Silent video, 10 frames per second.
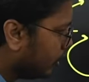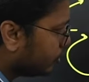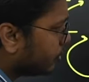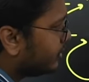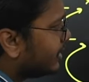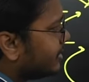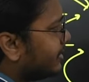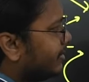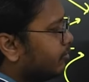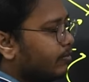So just
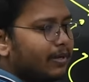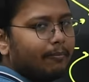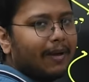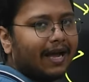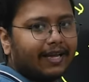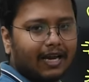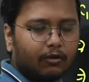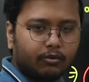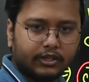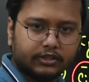it would be a back
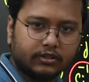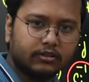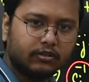calculation.